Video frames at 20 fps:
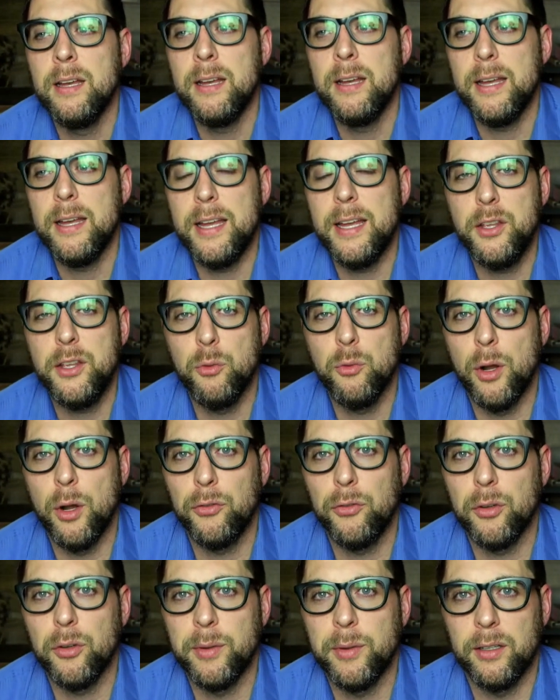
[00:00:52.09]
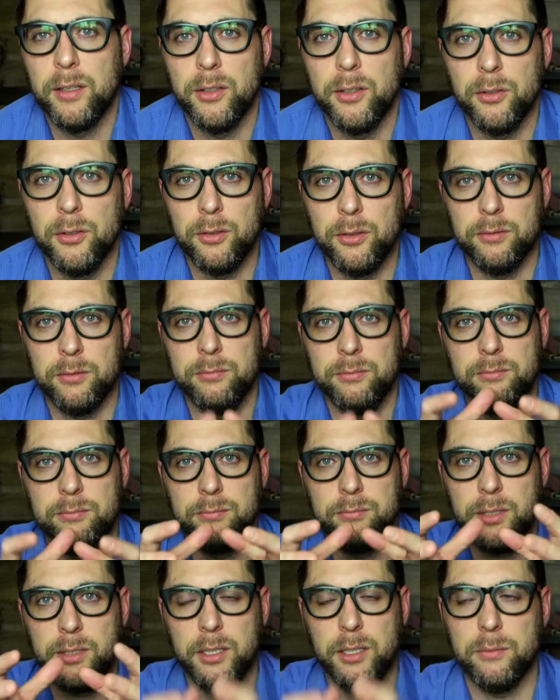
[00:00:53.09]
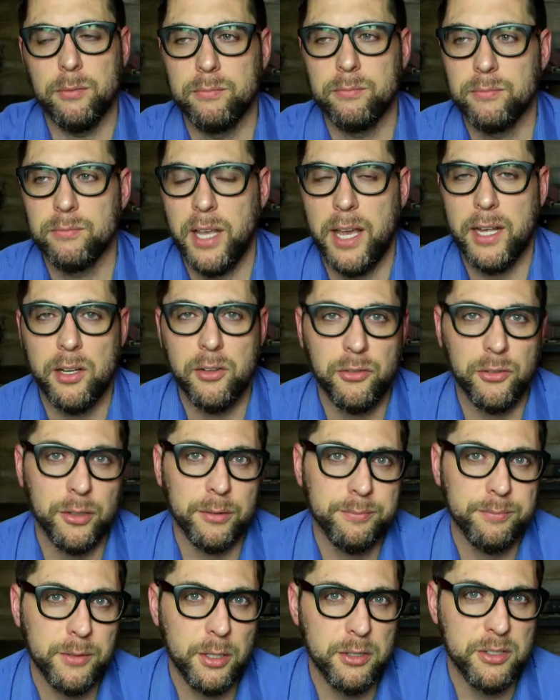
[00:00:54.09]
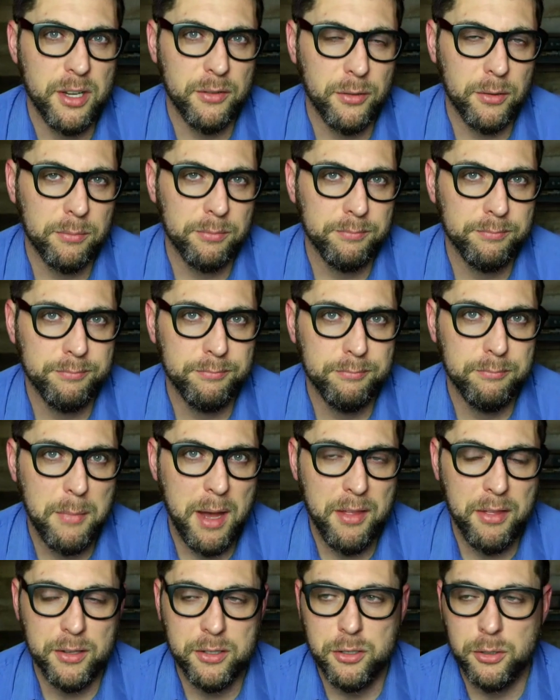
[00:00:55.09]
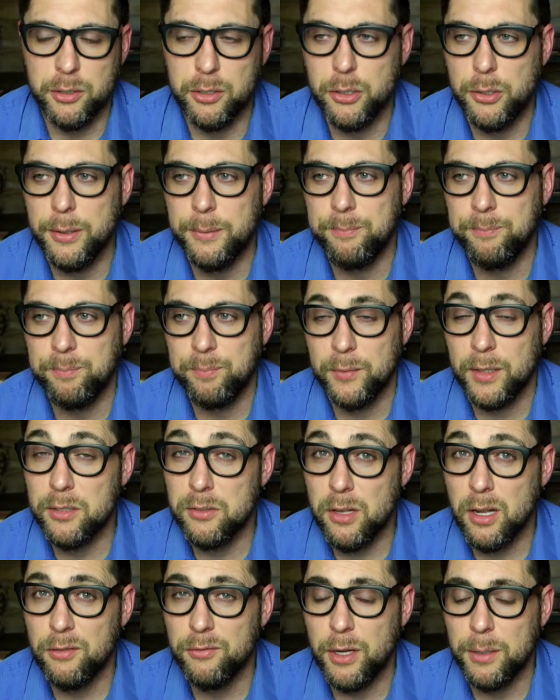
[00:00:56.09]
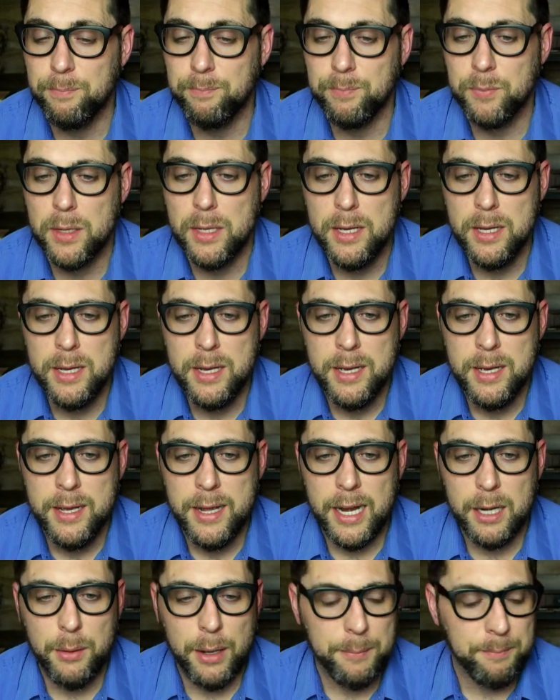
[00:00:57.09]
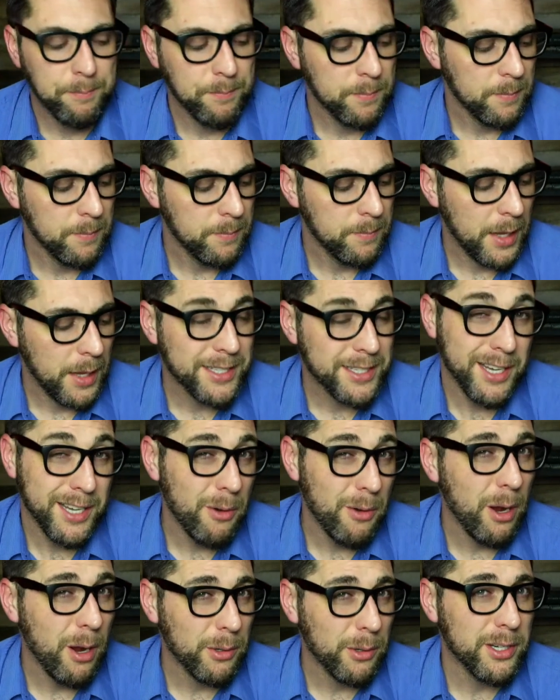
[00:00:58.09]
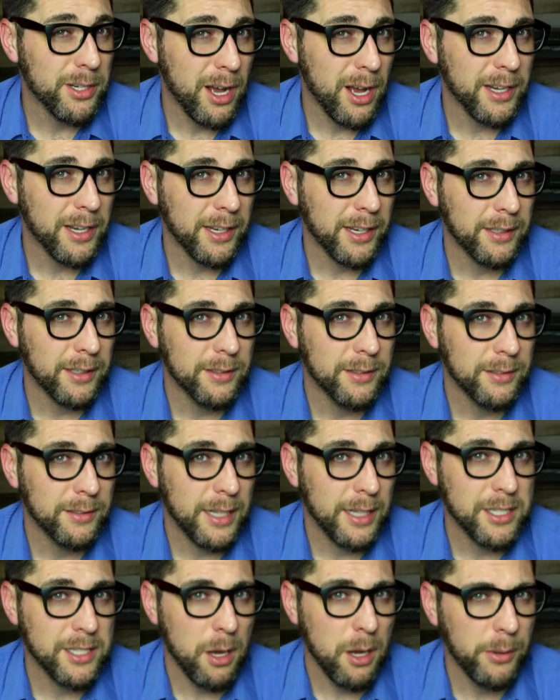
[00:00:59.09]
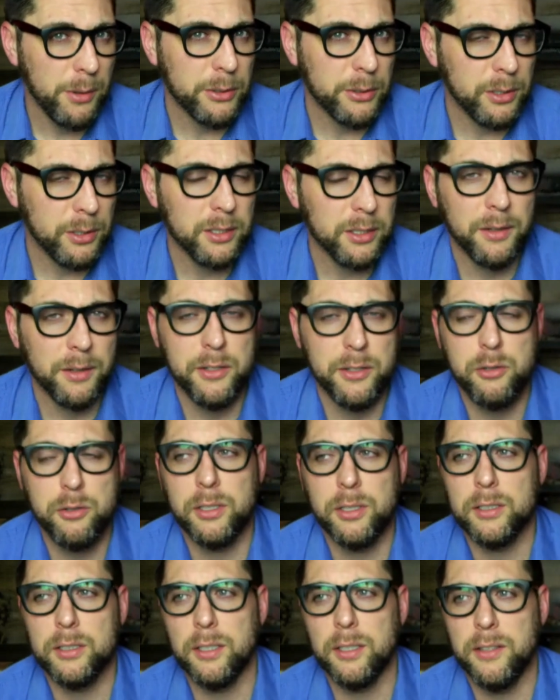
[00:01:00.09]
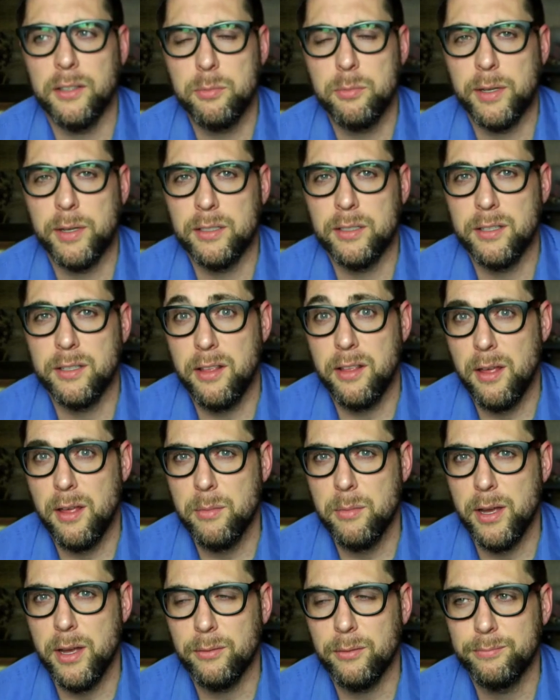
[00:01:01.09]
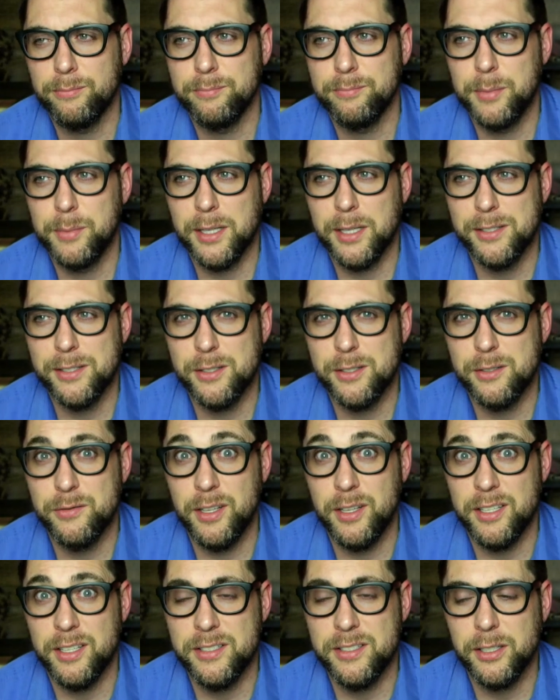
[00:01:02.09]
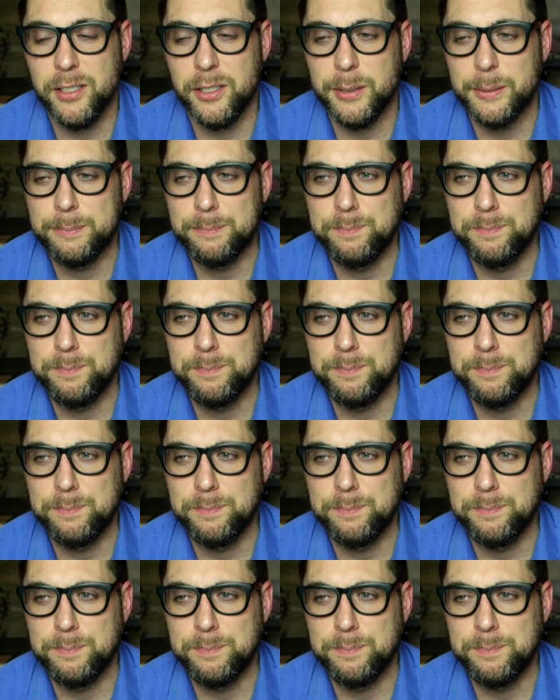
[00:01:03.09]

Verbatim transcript: And you roast them in a little, you know, canister. There's different methods you can do it. It's a lot of fun. Anyway, that's not why we're talking that's not why you clicked on this. You clicked on this because of the thumbnail, because it's fun and silly.